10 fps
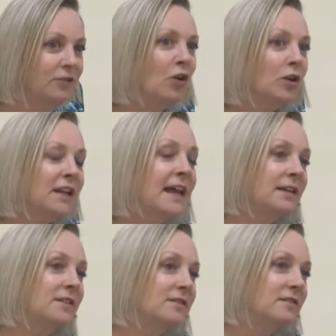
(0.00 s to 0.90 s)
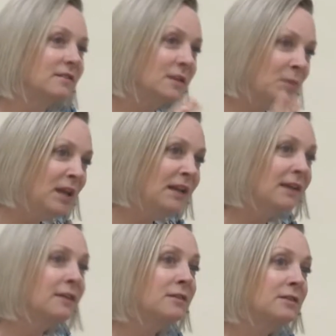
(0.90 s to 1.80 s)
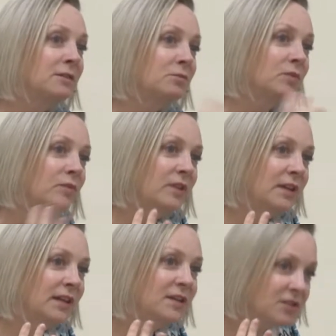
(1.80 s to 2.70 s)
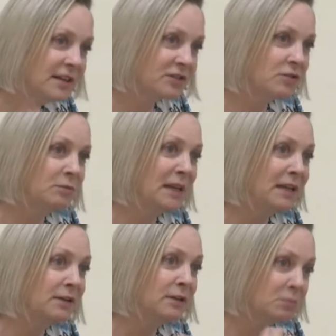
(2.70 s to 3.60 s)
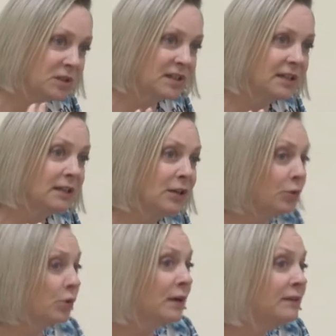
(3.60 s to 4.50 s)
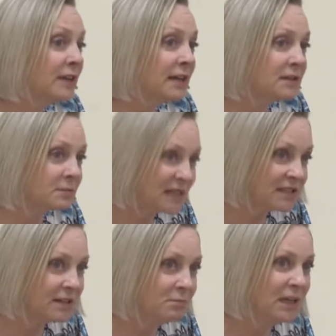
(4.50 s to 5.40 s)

Not let the media, the international media in particular, or even our domestic